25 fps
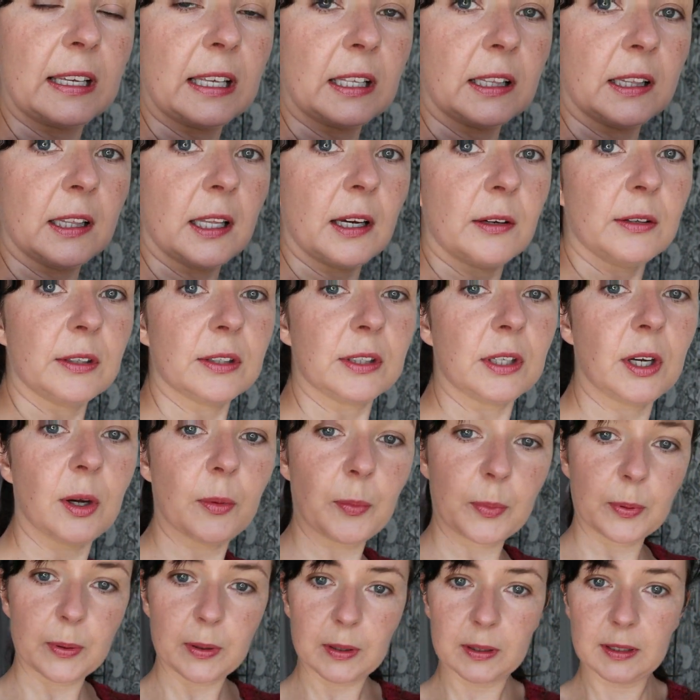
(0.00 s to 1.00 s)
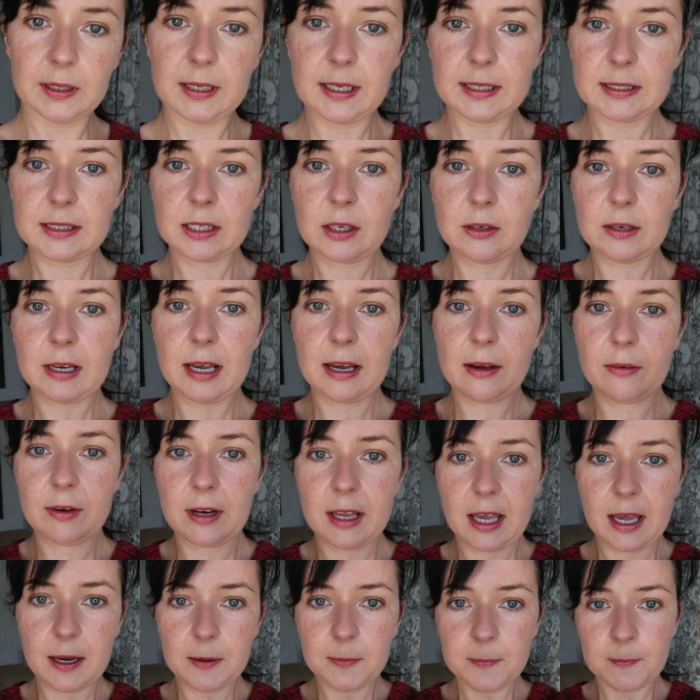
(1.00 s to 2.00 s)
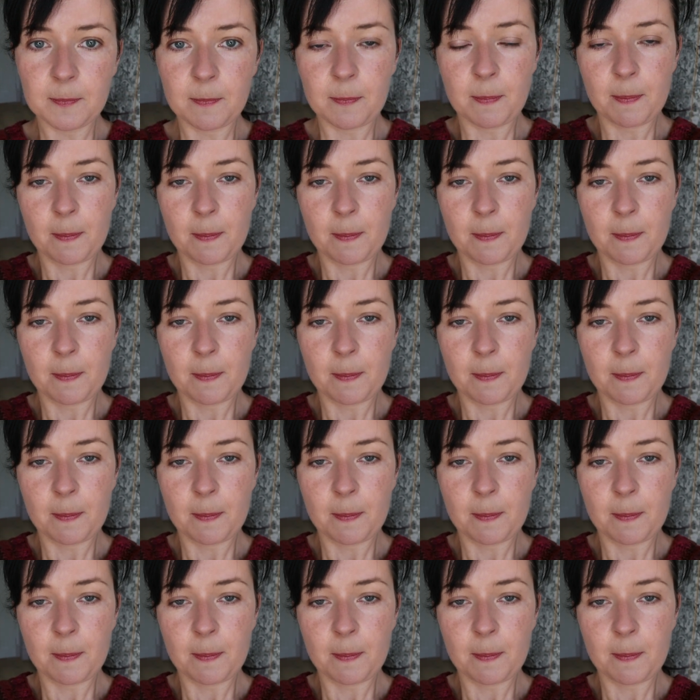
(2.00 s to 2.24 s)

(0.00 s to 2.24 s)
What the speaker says: close-up, let's go down again,